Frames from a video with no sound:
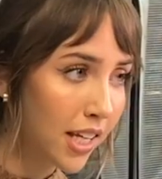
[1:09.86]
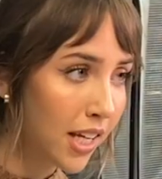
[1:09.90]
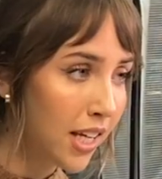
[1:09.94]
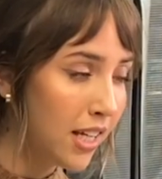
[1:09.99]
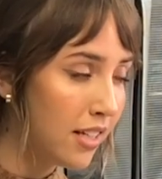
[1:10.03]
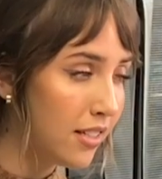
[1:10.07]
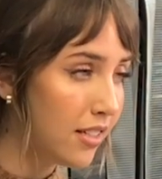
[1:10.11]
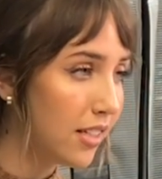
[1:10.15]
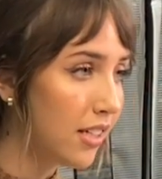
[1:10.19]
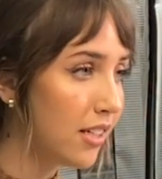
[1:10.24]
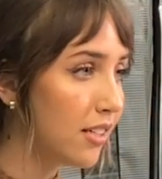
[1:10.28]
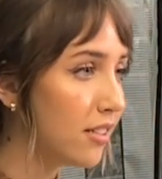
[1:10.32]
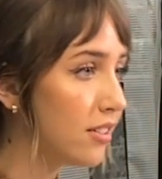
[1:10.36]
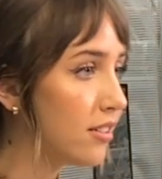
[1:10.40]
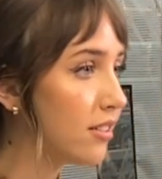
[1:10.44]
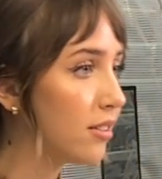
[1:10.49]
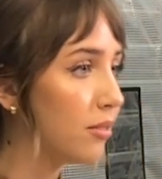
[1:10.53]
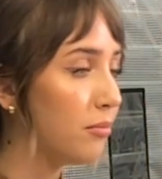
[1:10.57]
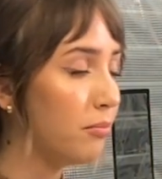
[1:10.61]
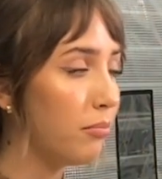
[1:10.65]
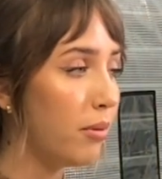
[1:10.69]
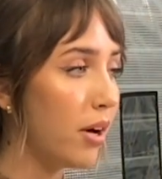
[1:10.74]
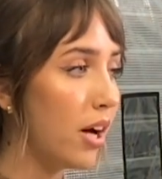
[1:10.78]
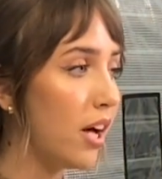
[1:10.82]
the easiest,
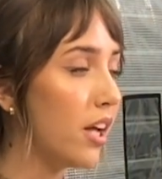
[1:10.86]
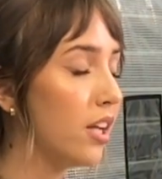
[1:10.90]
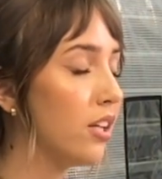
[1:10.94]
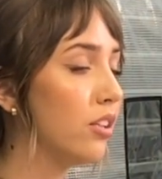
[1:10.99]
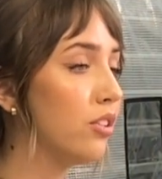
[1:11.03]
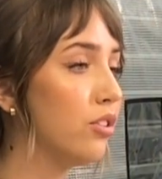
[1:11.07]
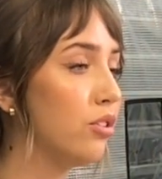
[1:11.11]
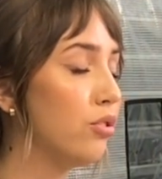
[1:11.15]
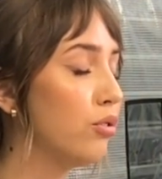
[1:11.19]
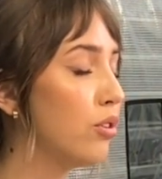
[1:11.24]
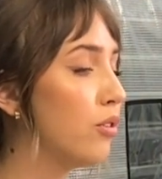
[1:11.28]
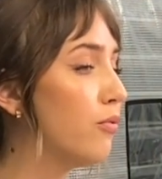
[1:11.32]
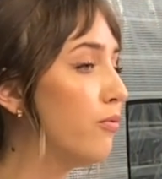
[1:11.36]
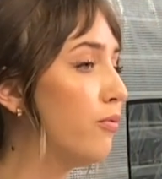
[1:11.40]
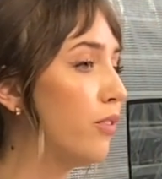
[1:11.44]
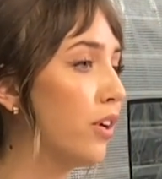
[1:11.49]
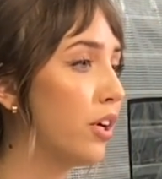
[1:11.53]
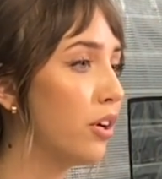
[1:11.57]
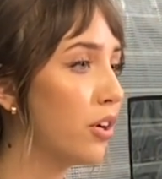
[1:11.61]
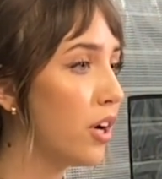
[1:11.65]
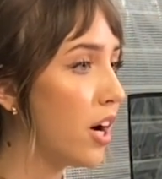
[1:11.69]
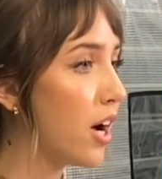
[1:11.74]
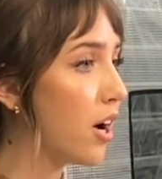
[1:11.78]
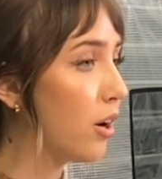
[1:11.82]
but you can
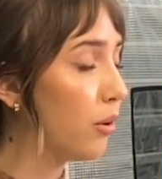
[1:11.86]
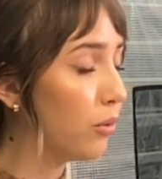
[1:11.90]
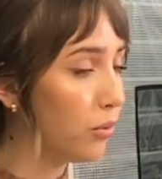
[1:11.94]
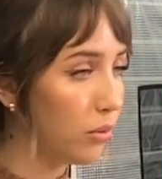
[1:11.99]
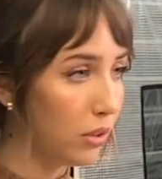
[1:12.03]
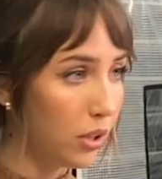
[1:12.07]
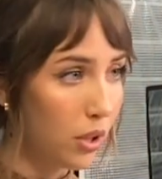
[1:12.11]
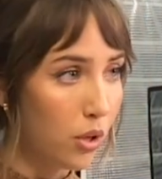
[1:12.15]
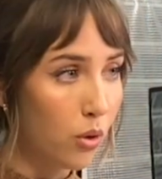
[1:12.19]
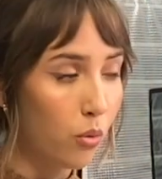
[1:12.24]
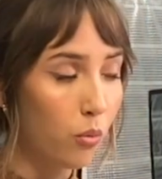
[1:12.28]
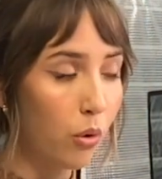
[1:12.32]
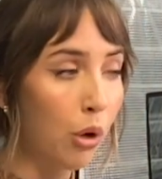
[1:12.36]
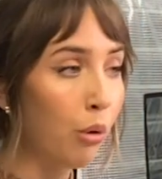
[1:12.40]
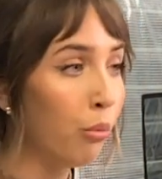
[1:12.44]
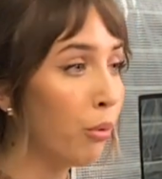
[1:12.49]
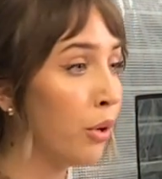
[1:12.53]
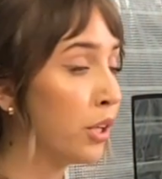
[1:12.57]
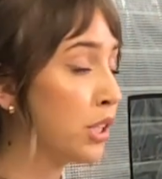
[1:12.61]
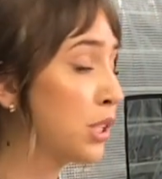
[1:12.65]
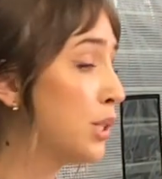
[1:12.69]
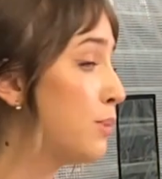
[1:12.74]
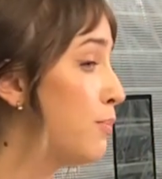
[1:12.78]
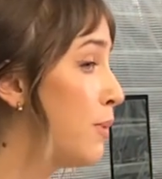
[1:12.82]
figure out what
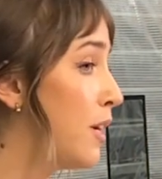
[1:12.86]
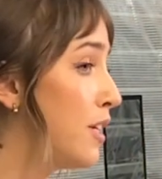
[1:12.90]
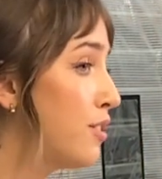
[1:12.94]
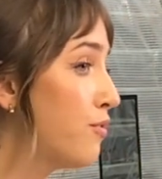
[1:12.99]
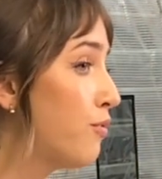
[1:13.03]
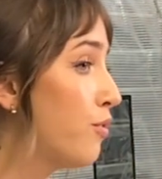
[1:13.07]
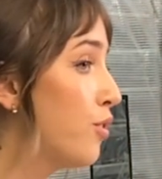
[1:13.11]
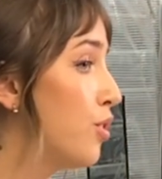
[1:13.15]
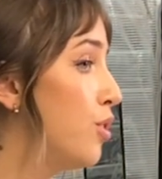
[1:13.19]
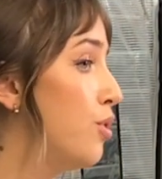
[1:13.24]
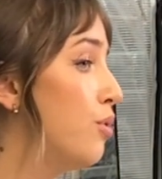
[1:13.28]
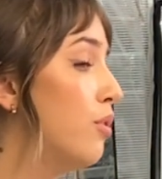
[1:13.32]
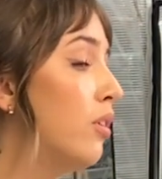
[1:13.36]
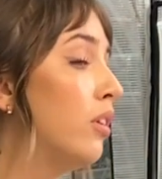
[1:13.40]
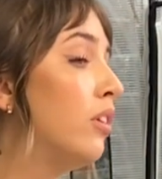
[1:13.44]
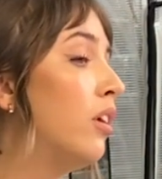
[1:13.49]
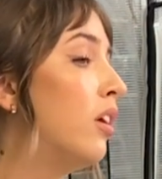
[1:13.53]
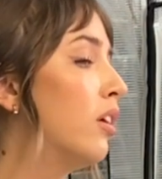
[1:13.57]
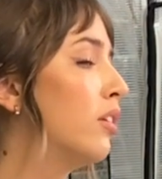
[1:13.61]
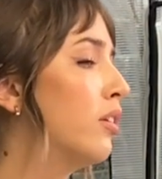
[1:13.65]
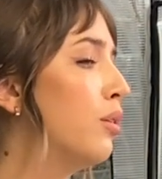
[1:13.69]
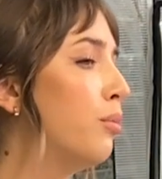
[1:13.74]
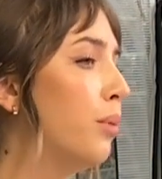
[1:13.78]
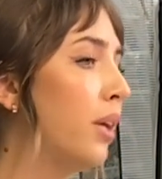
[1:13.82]
works best for you
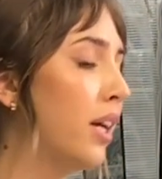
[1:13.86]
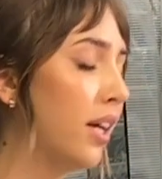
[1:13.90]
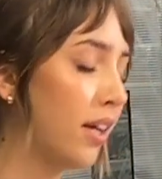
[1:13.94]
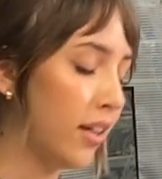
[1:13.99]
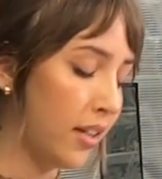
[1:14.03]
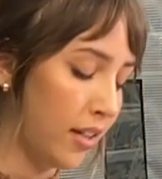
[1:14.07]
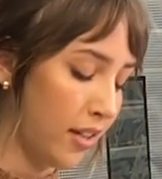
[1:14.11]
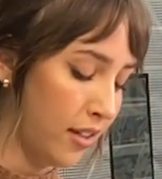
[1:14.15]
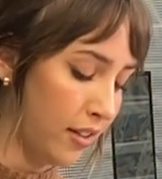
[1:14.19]
along the way.